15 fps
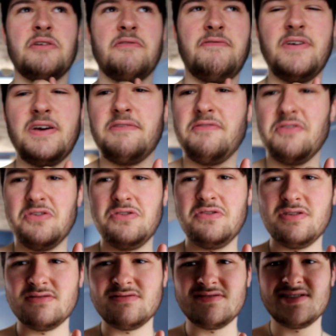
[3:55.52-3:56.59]
34
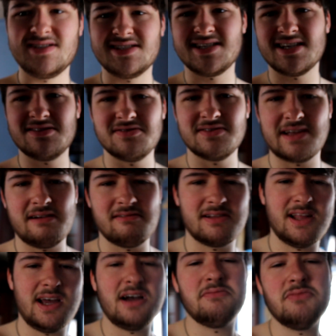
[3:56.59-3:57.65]
it said on the
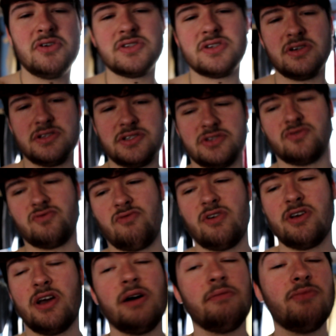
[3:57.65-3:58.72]
calculator. I'm not entirely sure,
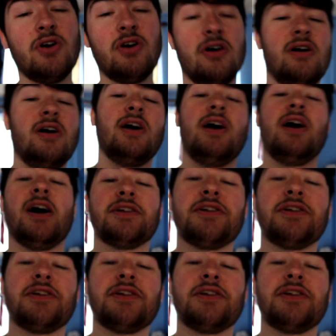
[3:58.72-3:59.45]
right? I'm not, I